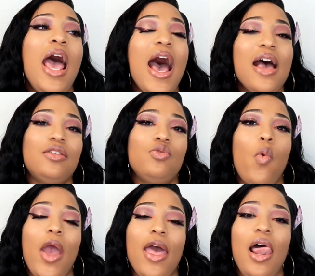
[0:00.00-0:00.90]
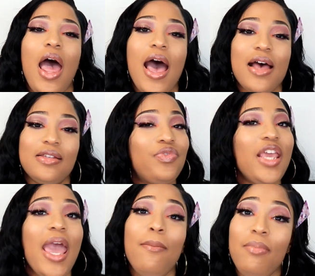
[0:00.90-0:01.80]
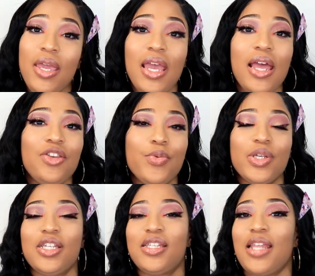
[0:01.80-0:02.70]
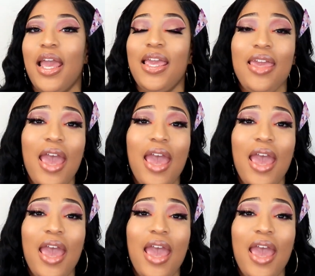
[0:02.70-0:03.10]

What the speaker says: as well as DM me and was just like,